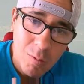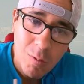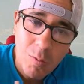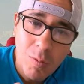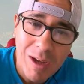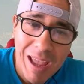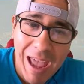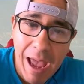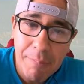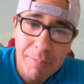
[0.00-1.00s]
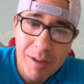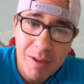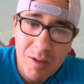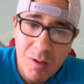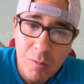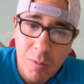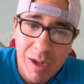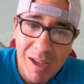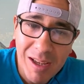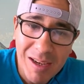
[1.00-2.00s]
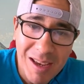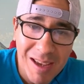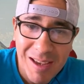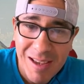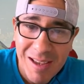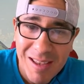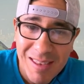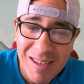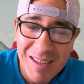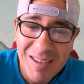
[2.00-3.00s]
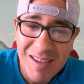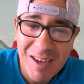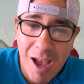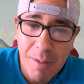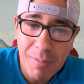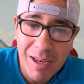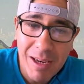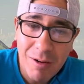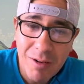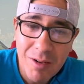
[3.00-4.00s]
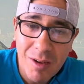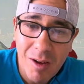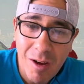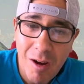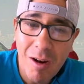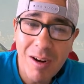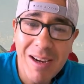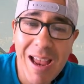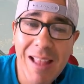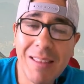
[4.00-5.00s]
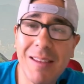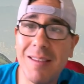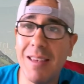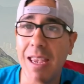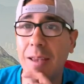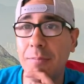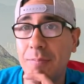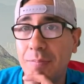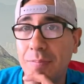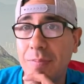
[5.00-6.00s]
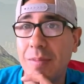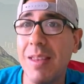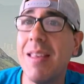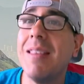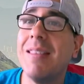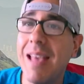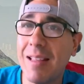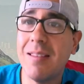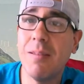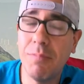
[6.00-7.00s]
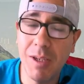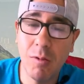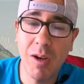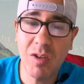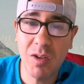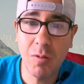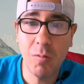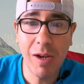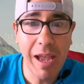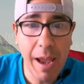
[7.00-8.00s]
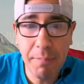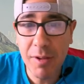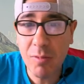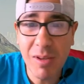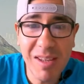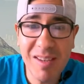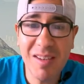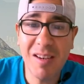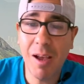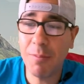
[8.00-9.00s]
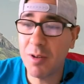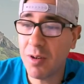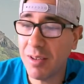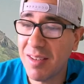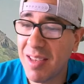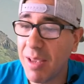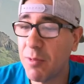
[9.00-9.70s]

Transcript: What happens when these denominators are not the same? That's the big question. What happens when these denominators aren't the same?